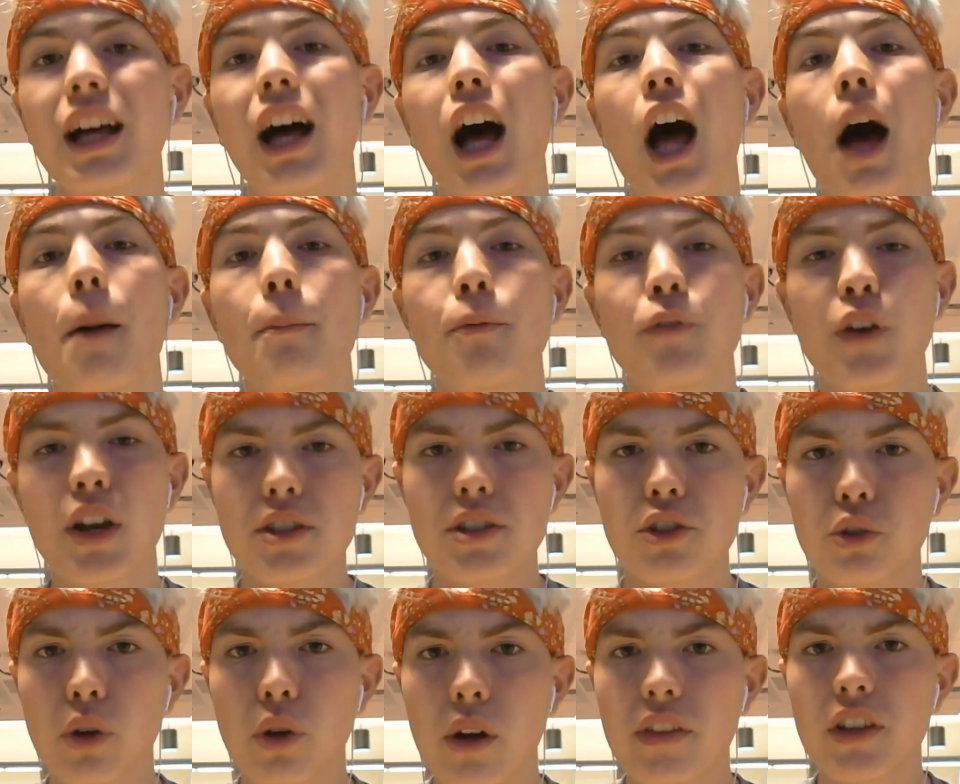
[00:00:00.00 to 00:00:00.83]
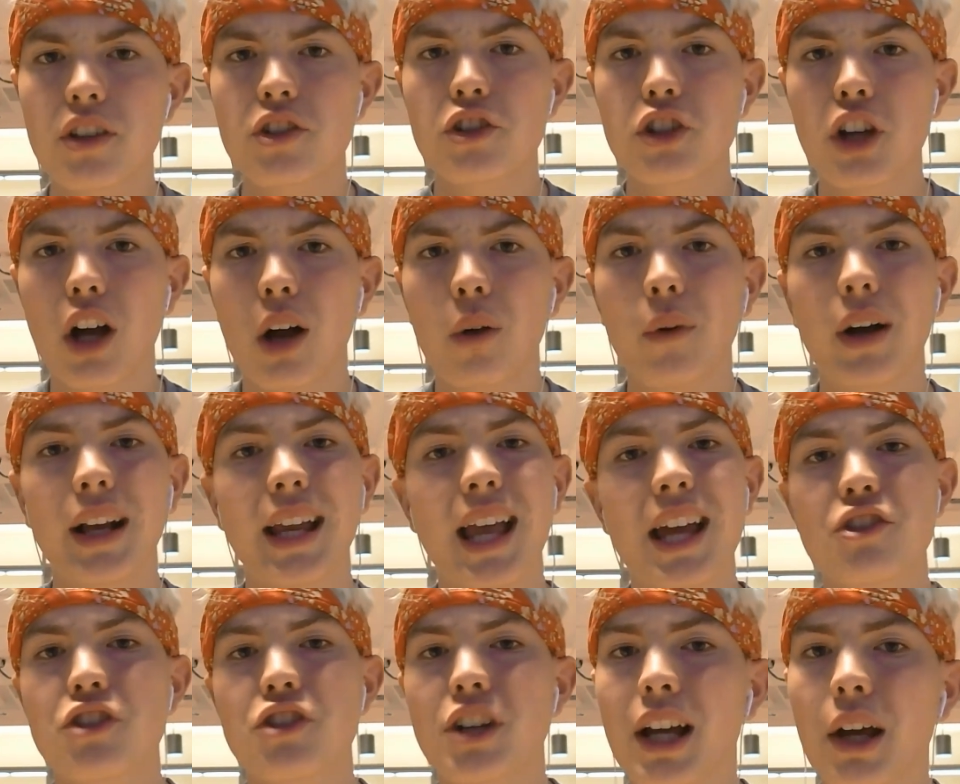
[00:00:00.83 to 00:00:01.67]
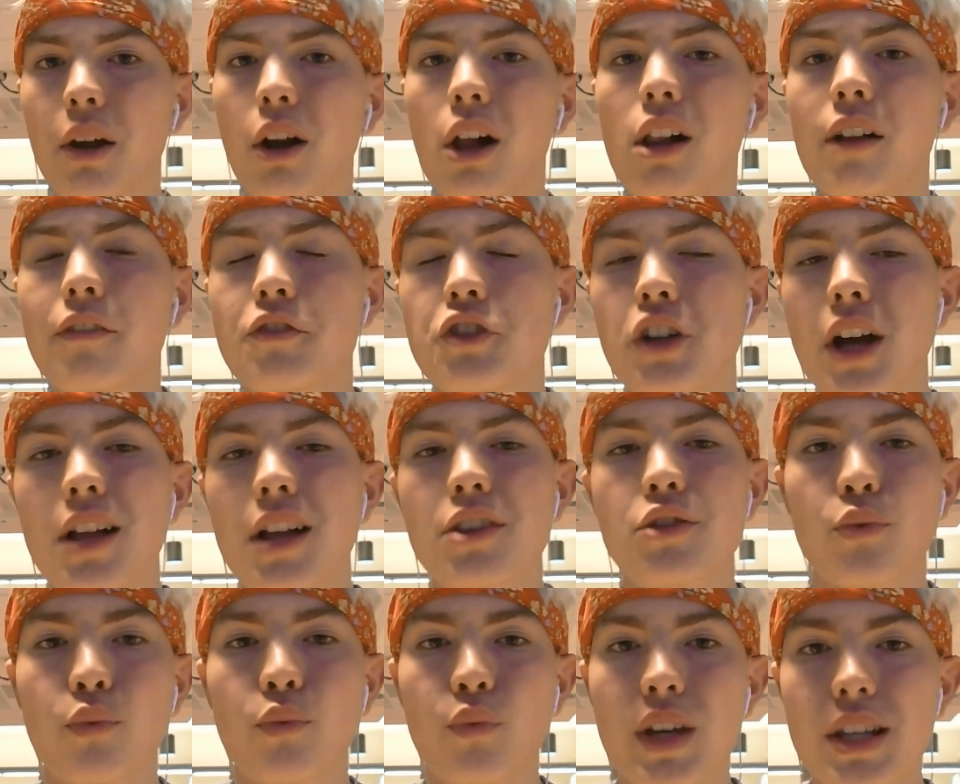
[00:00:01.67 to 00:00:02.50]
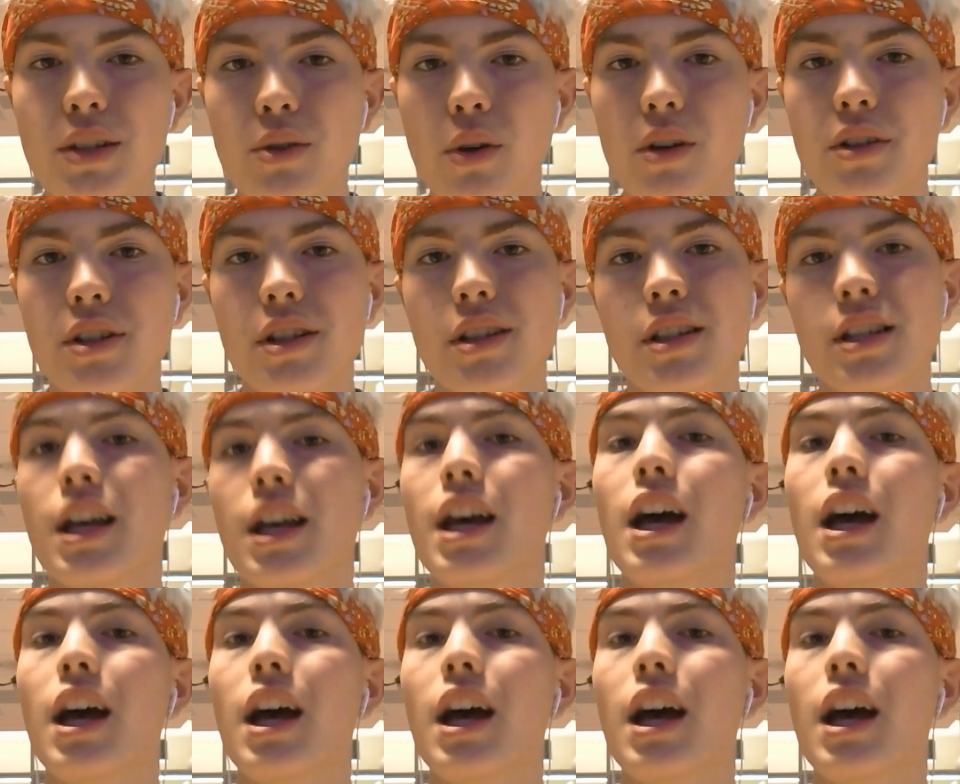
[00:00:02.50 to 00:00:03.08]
If you guys enjoyed this show, again, check out all of John's resources.